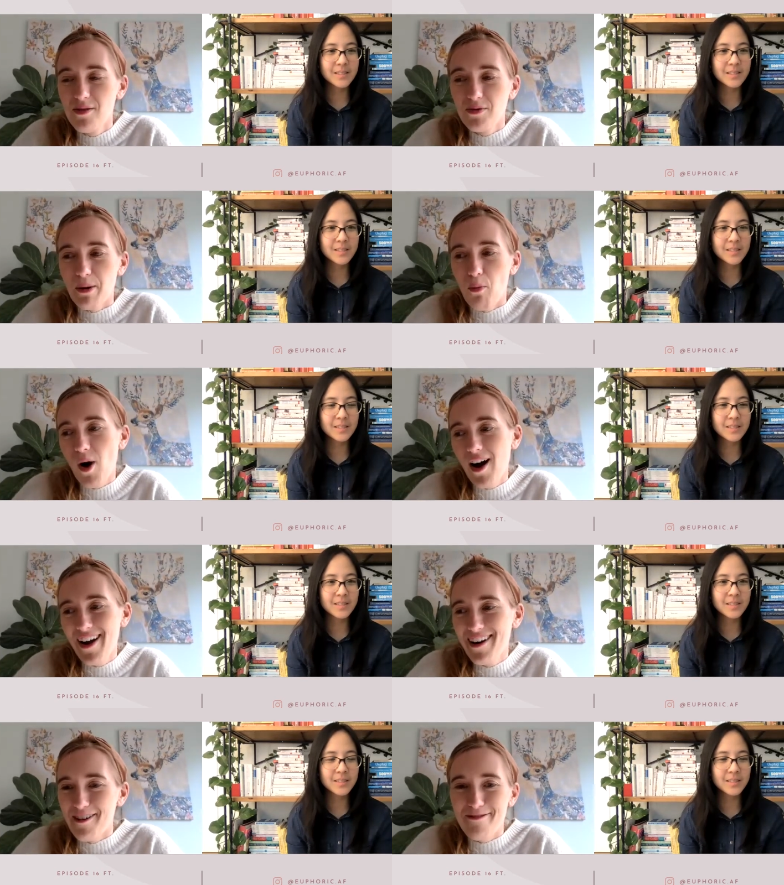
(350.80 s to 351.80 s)
Speaker 1: some
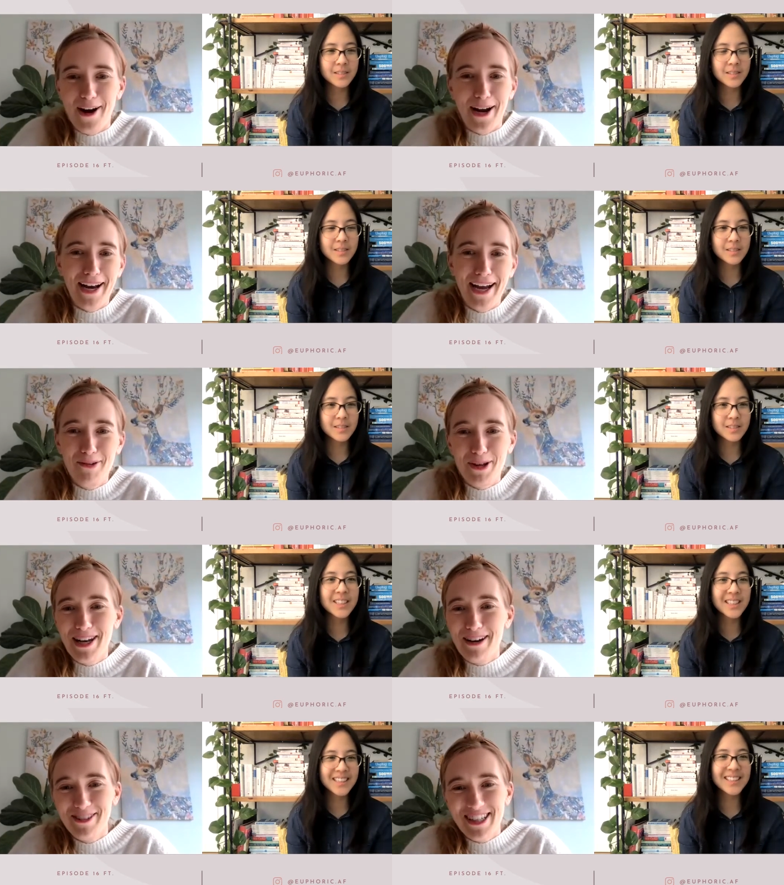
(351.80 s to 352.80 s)
wine on a Friday night with
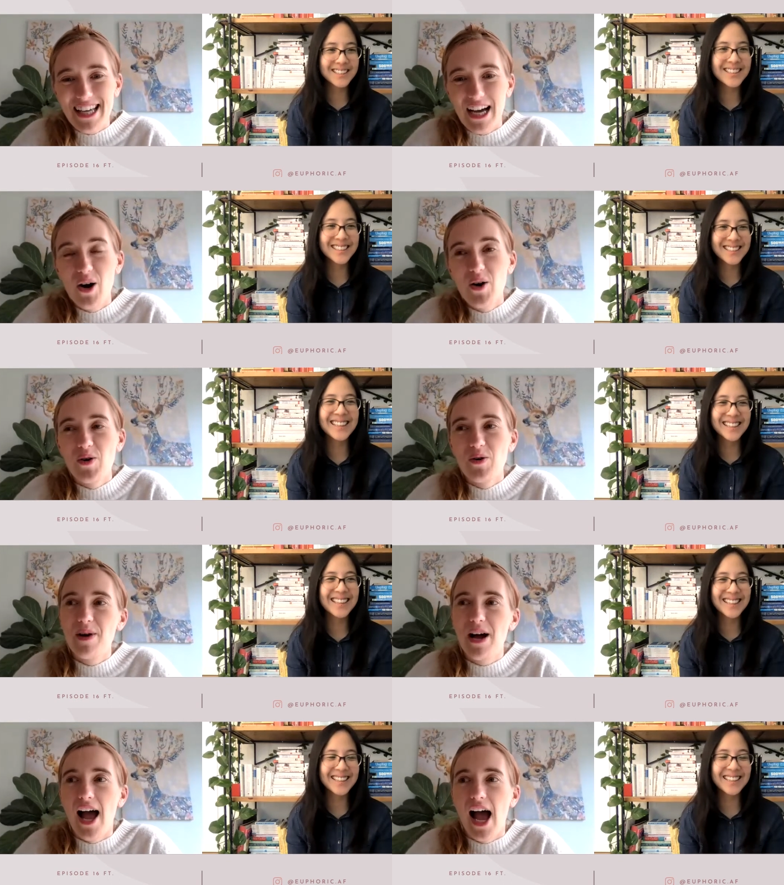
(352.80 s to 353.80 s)
Netflix at home.
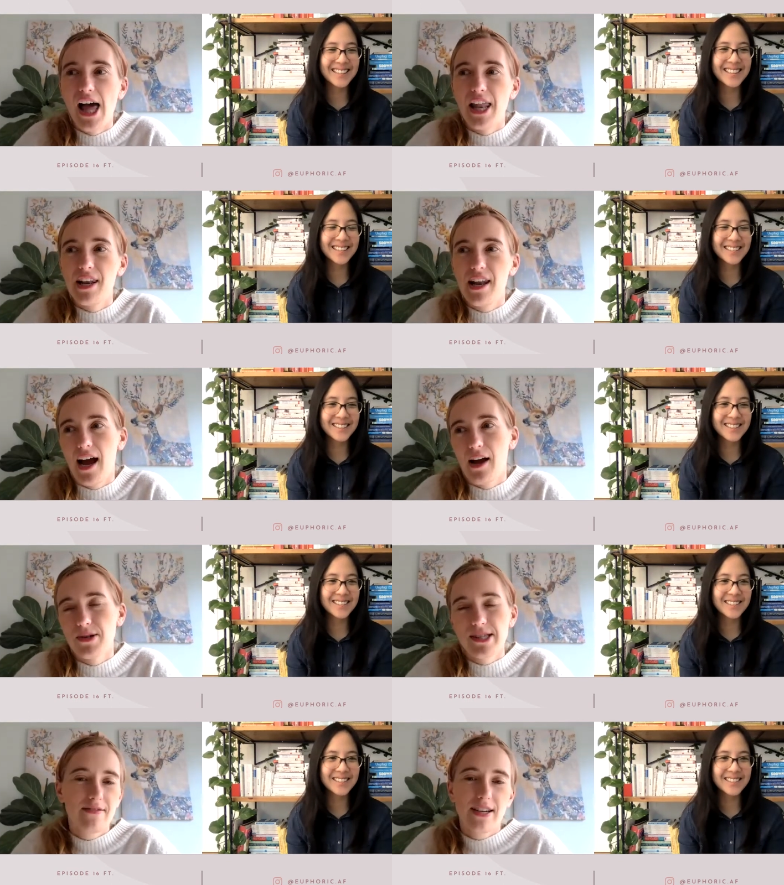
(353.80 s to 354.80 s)
And I
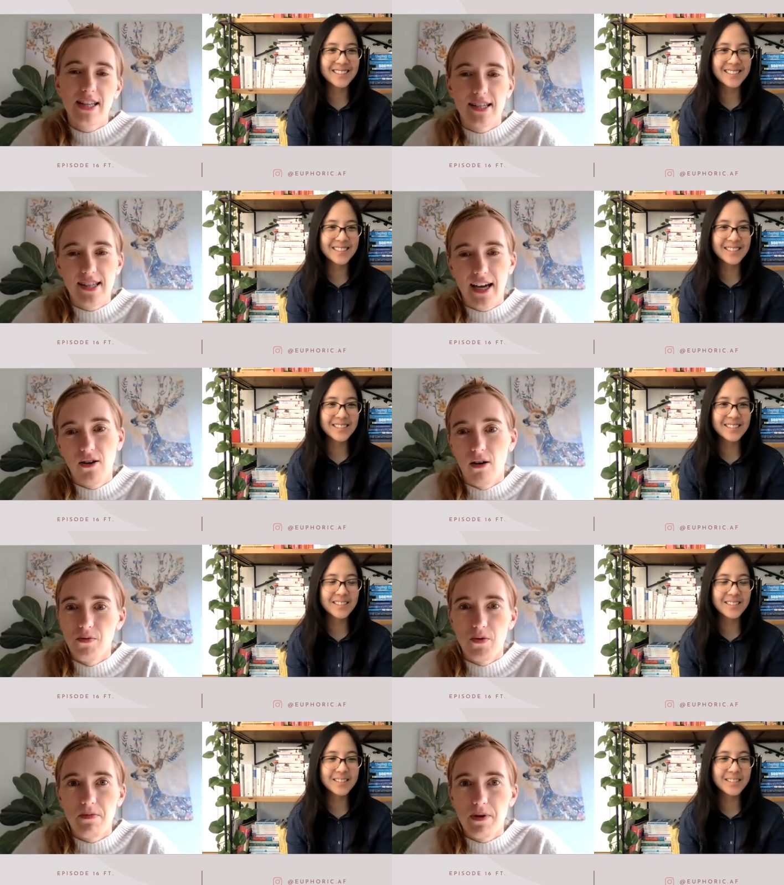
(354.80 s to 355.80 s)
was living this cycle
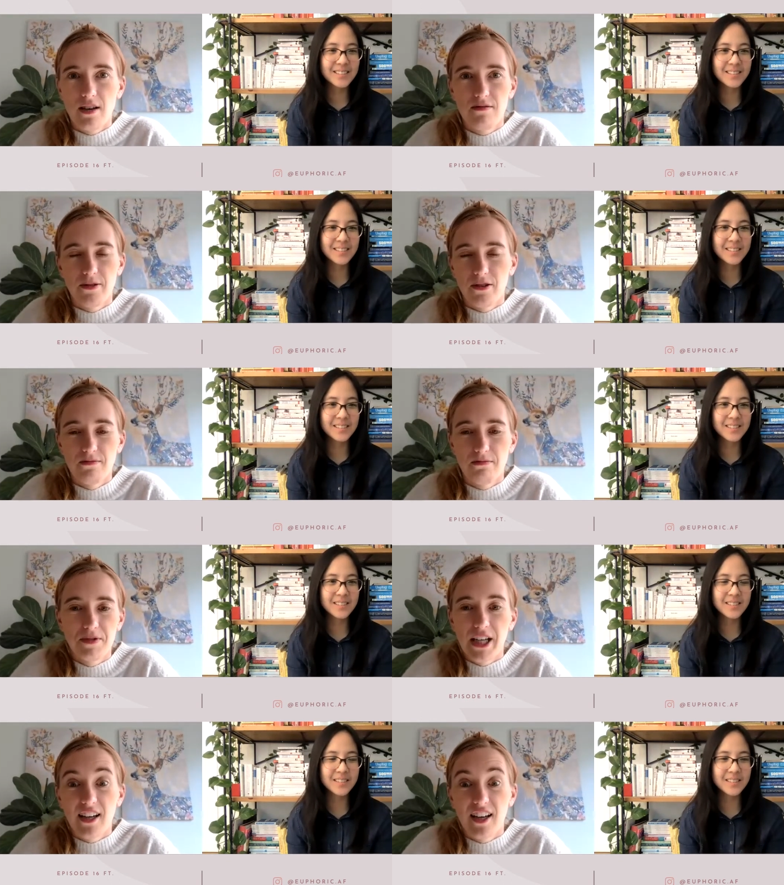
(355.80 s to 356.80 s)
on repeat for a
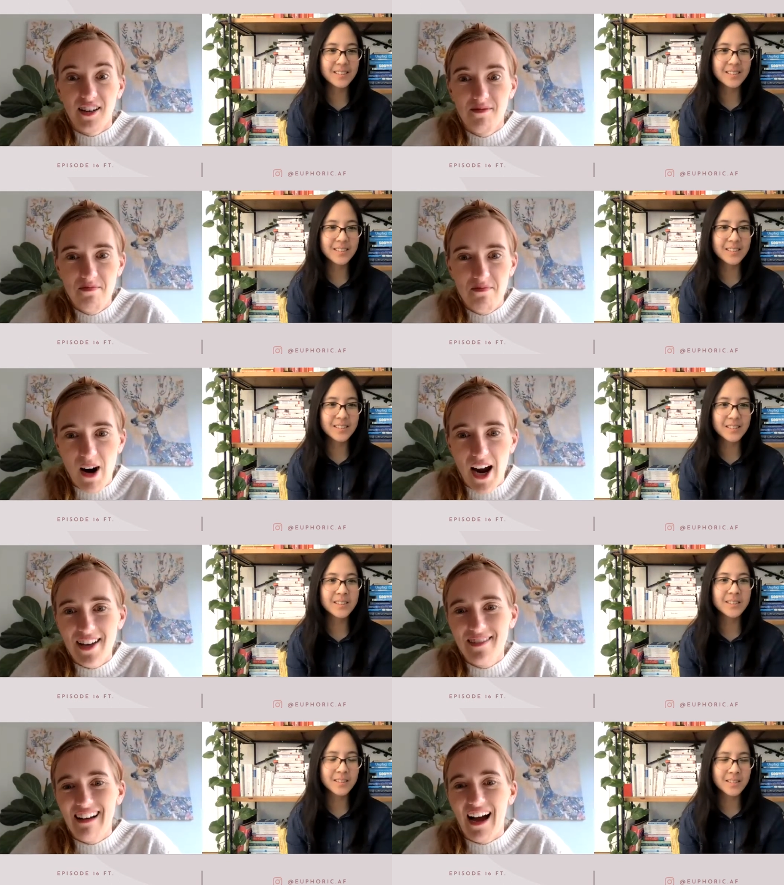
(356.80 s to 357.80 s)
decade,
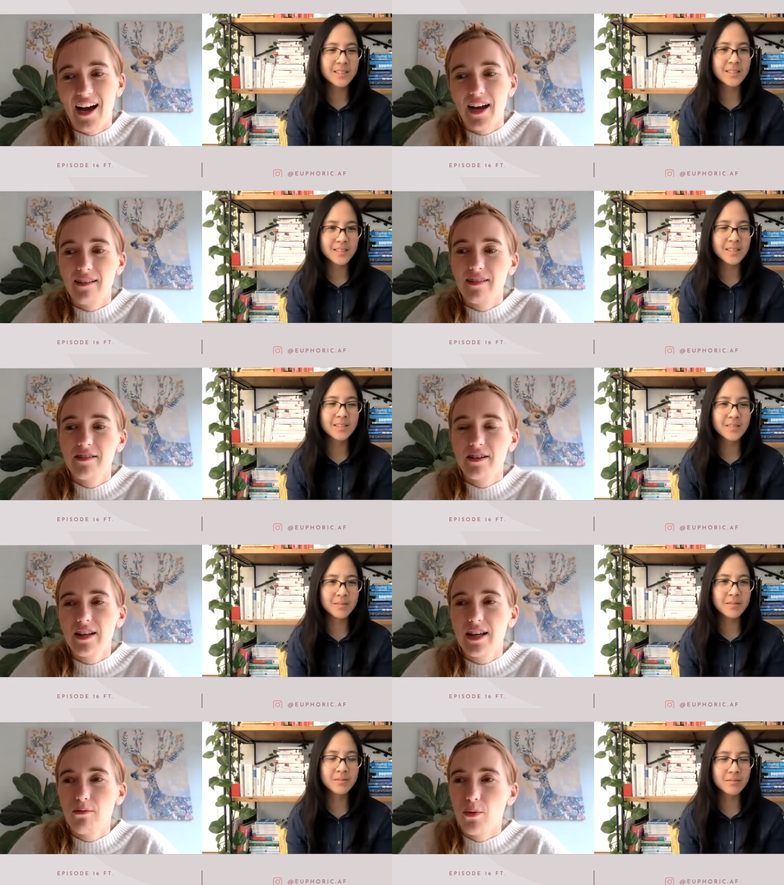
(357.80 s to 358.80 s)
right? I
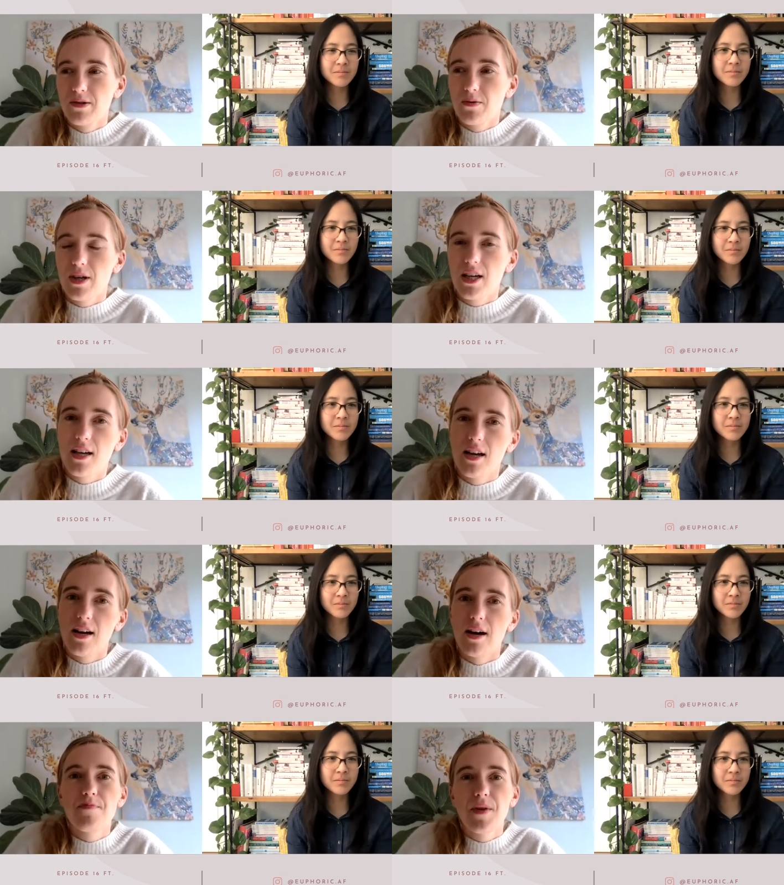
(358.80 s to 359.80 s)
literally was working in
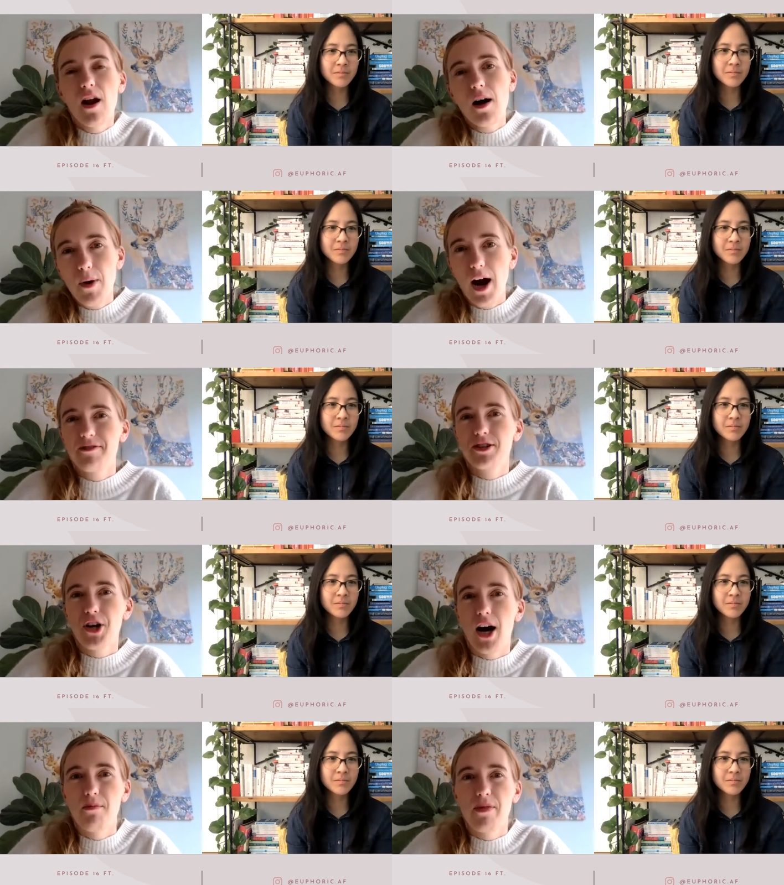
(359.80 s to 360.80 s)
a, a nonprofit
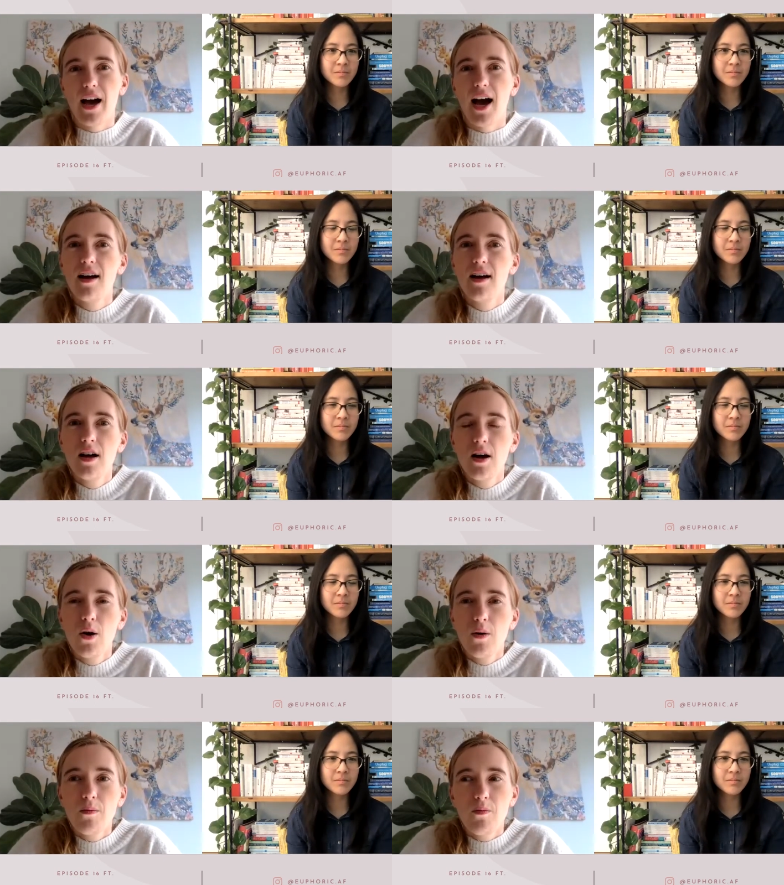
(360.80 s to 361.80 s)
job that
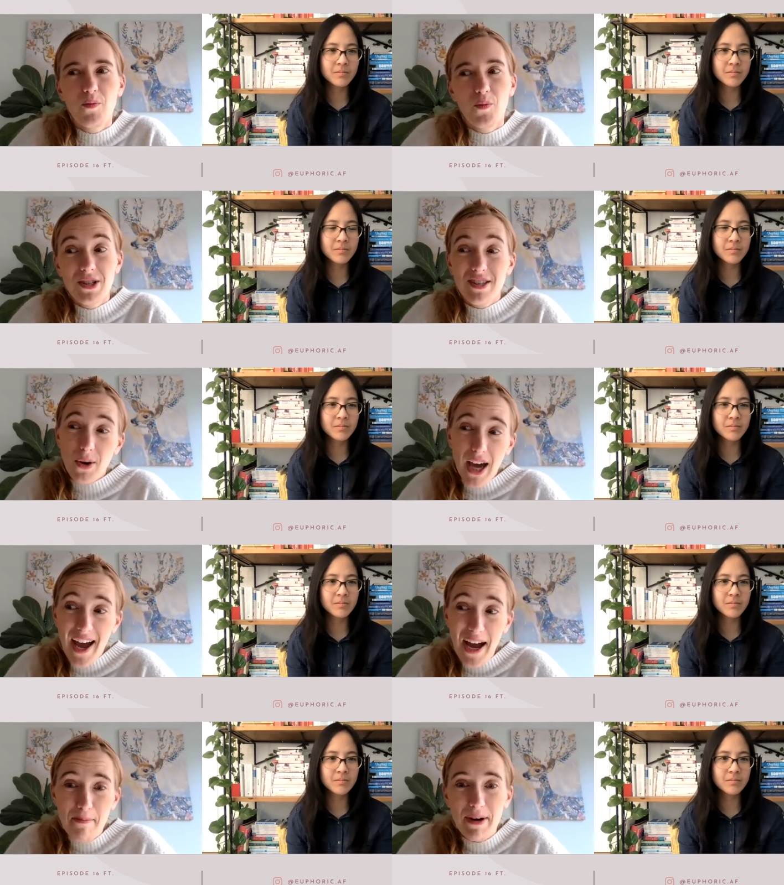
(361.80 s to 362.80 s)
was
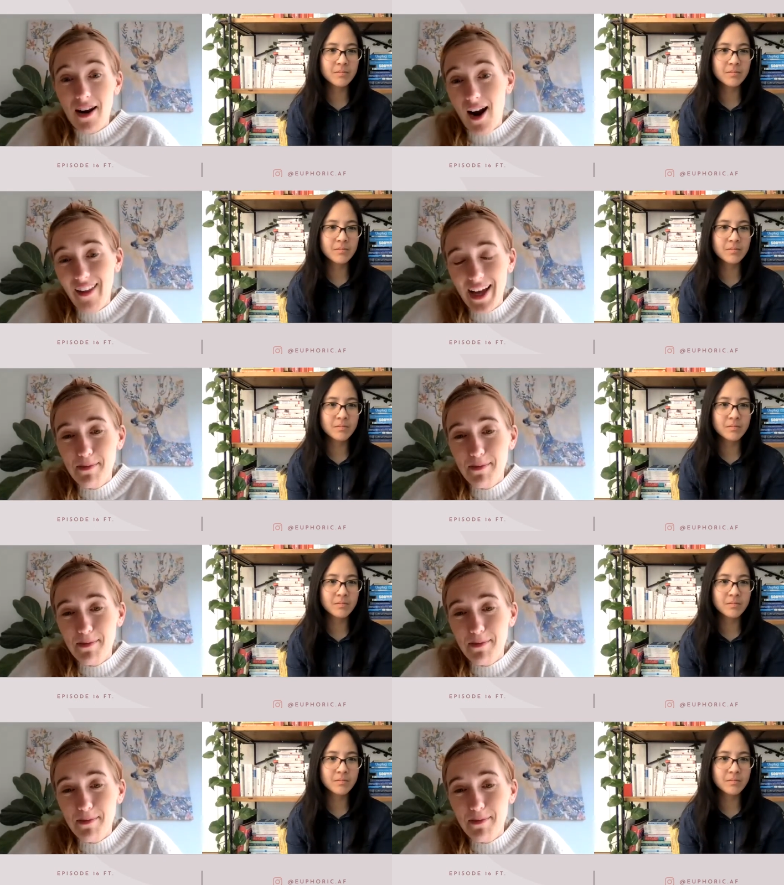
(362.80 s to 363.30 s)
okay, but not like